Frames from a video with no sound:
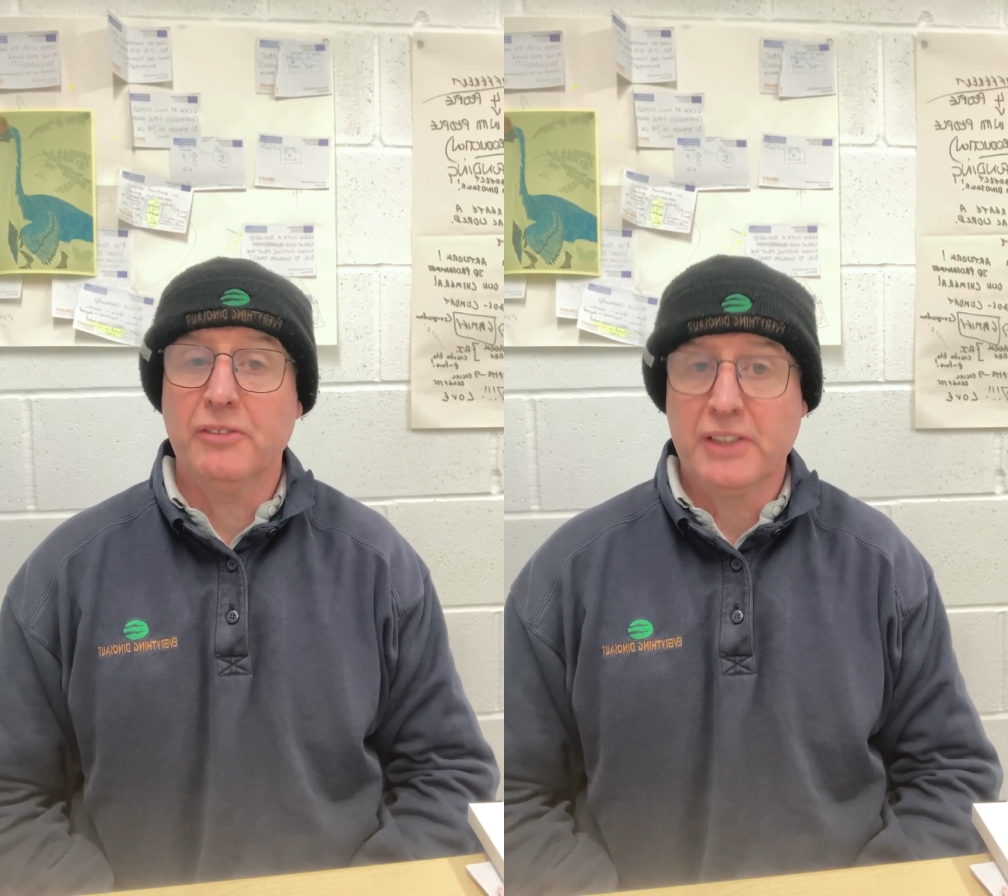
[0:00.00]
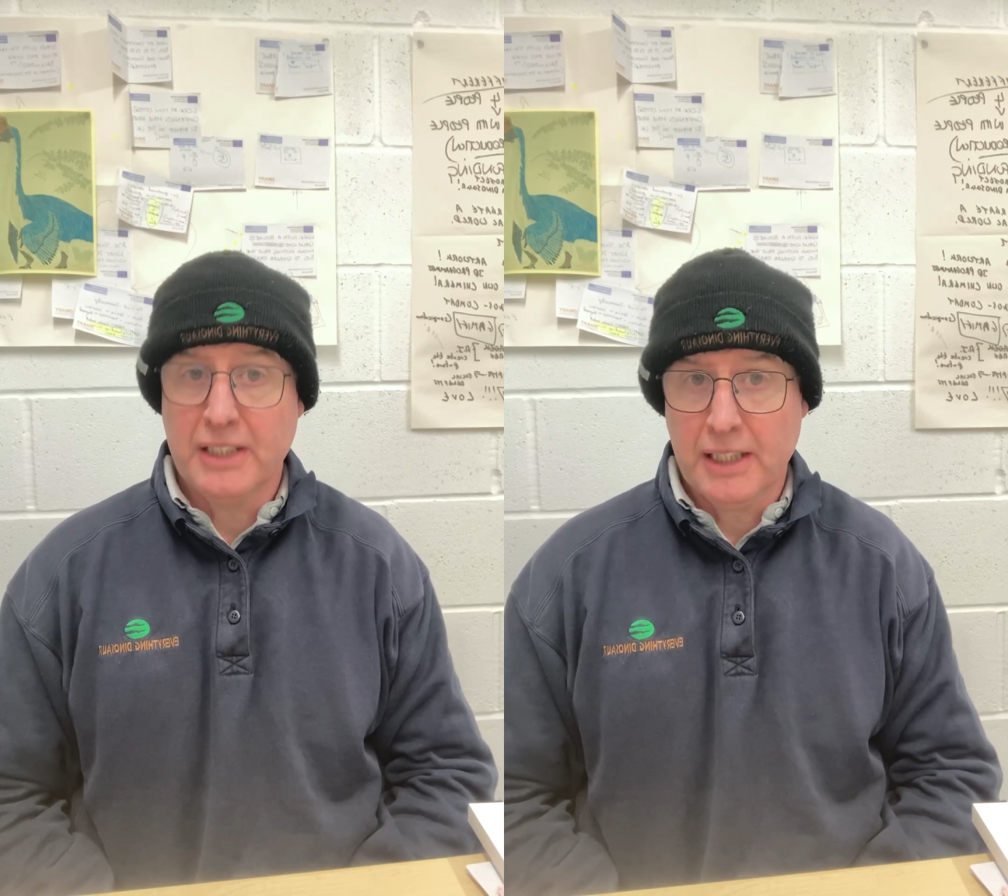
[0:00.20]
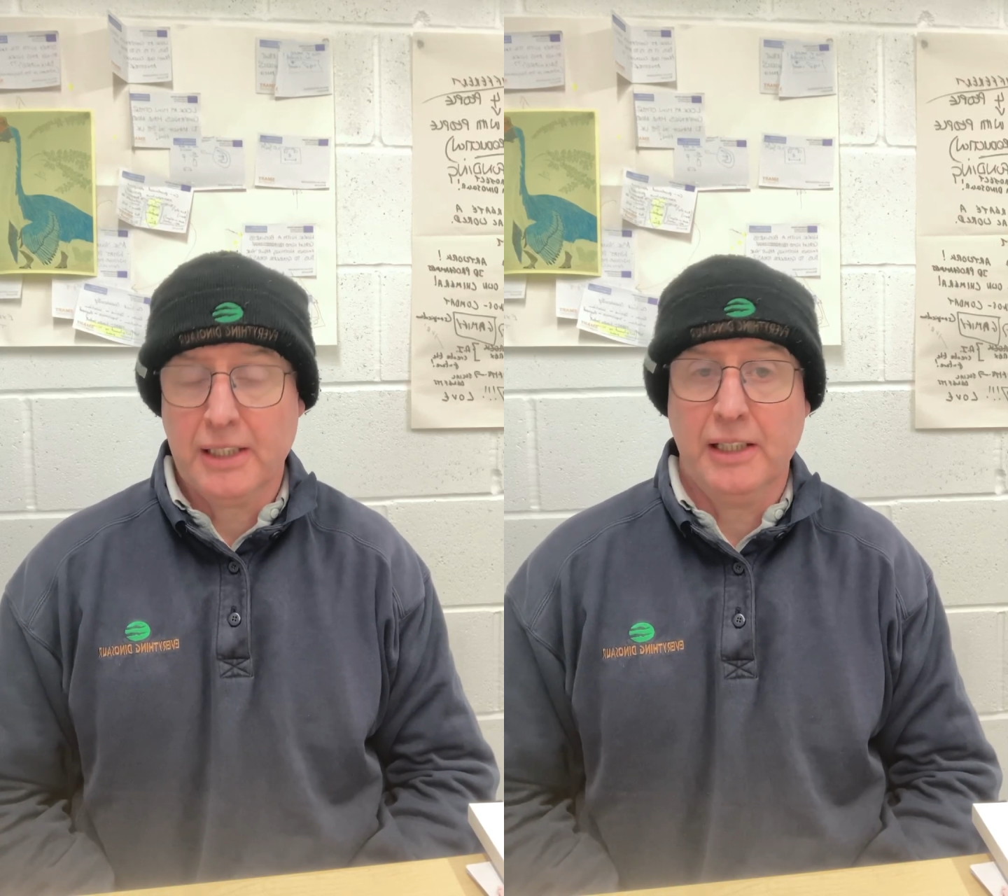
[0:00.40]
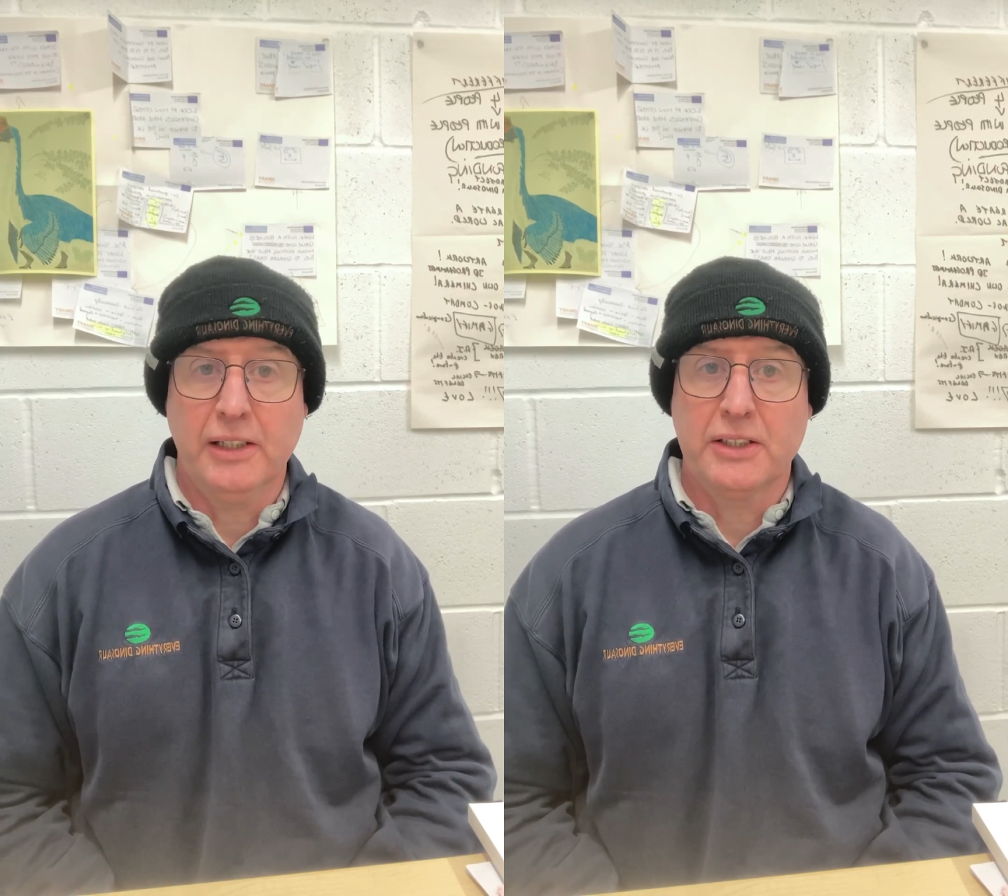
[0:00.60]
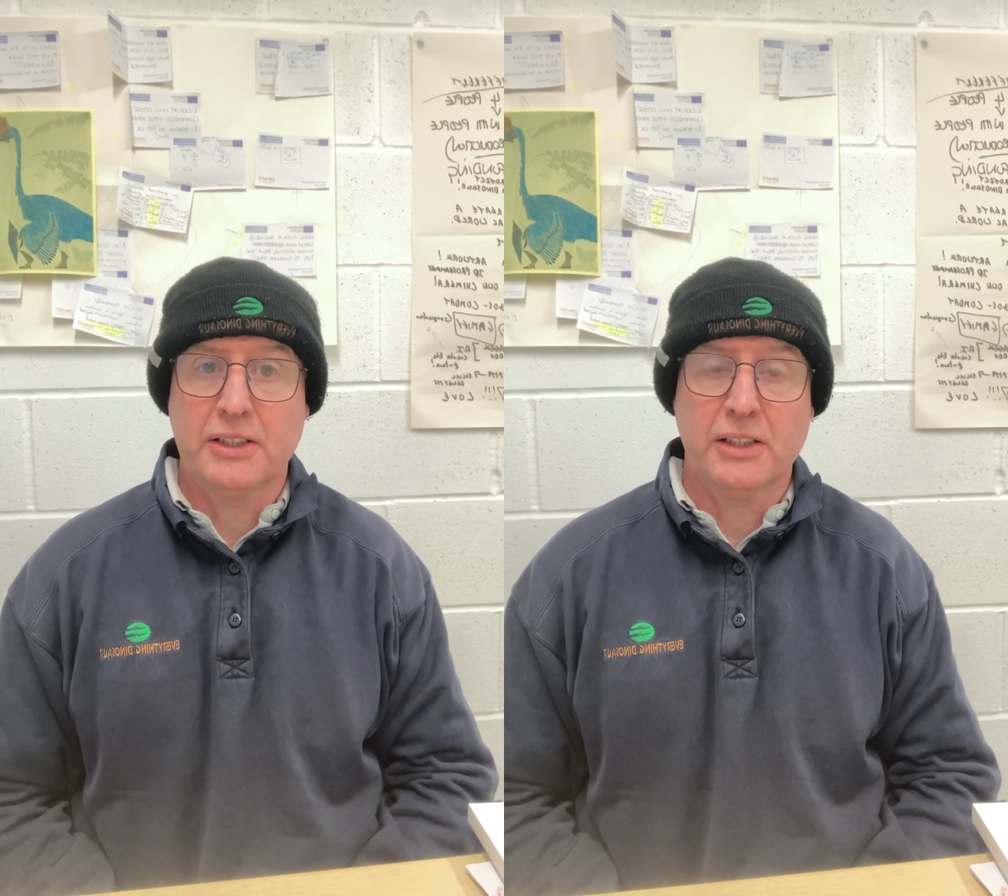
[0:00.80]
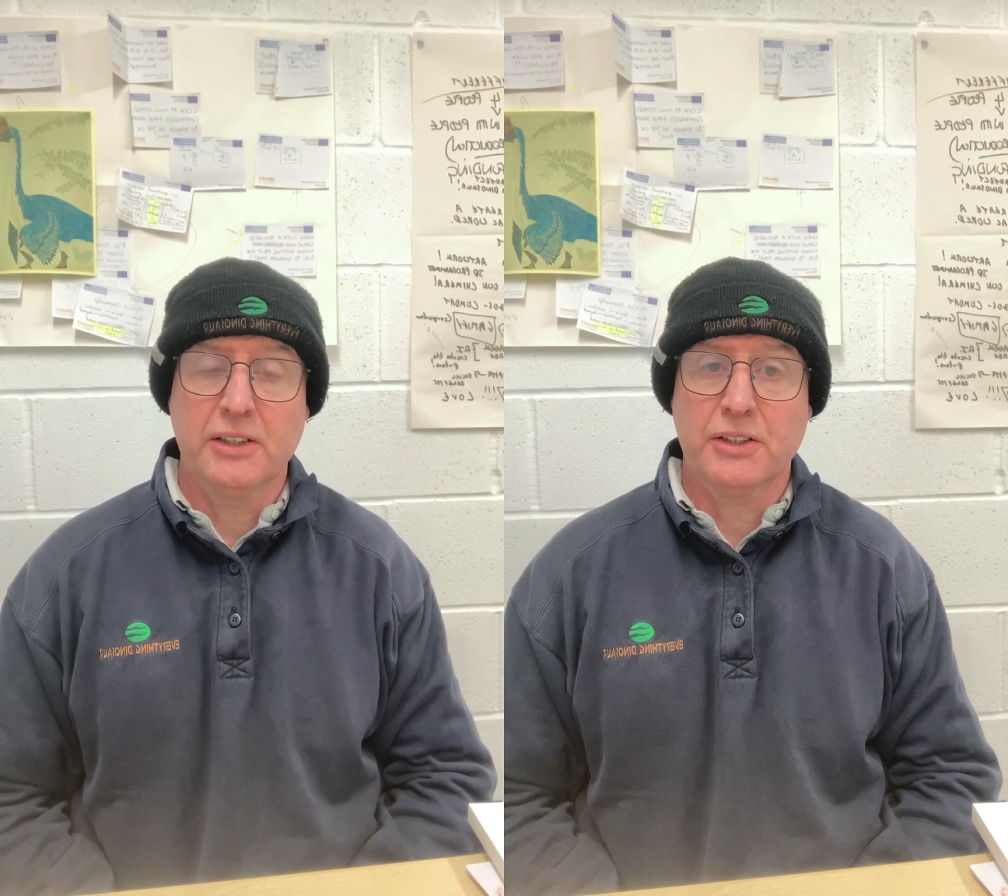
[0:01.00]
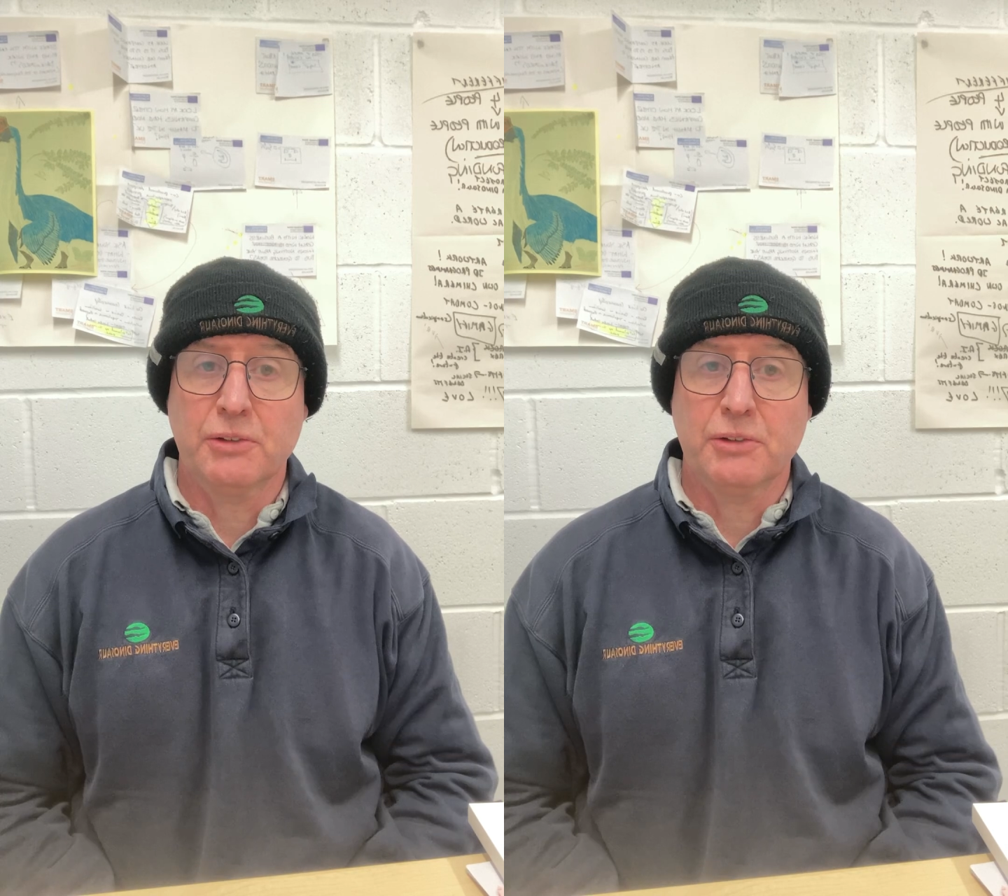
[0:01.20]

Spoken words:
of a decade since